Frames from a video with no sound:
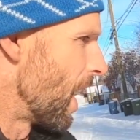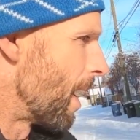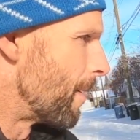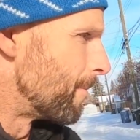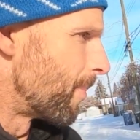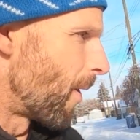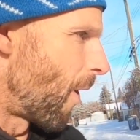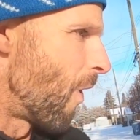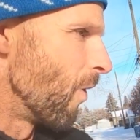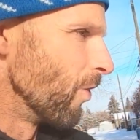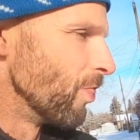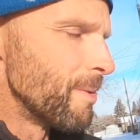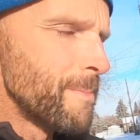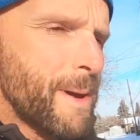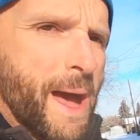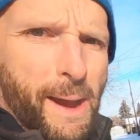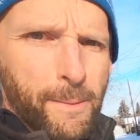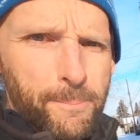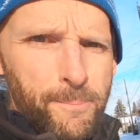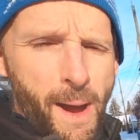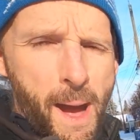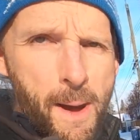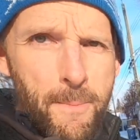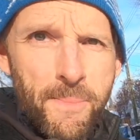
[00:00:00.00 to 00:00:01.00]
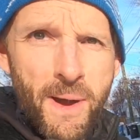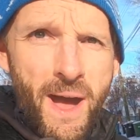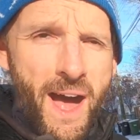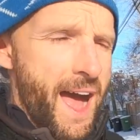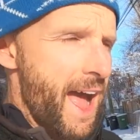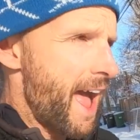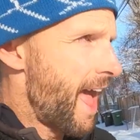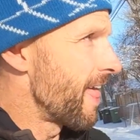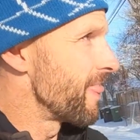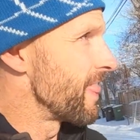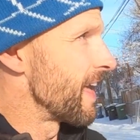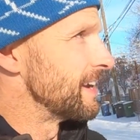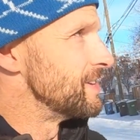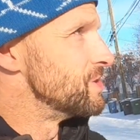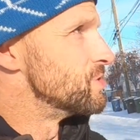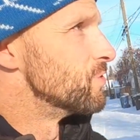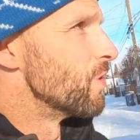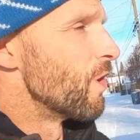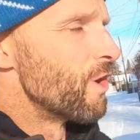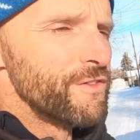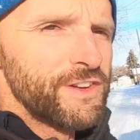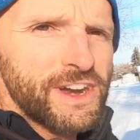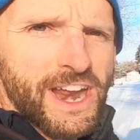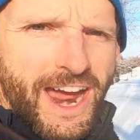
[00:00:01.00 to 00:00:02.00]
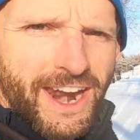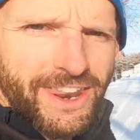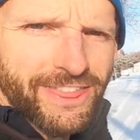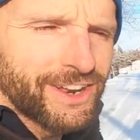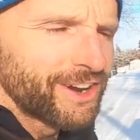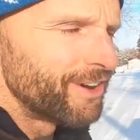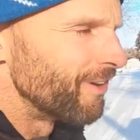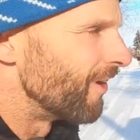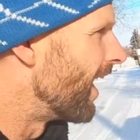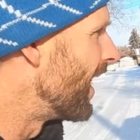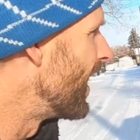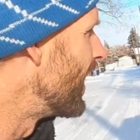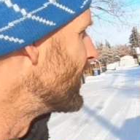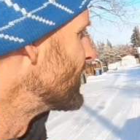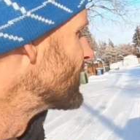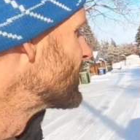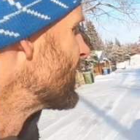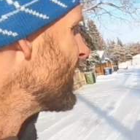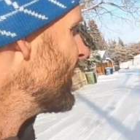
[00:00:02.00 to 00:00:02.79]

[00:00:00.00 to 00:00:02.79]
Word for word: jump on the back bumper and they drove it out of the garage.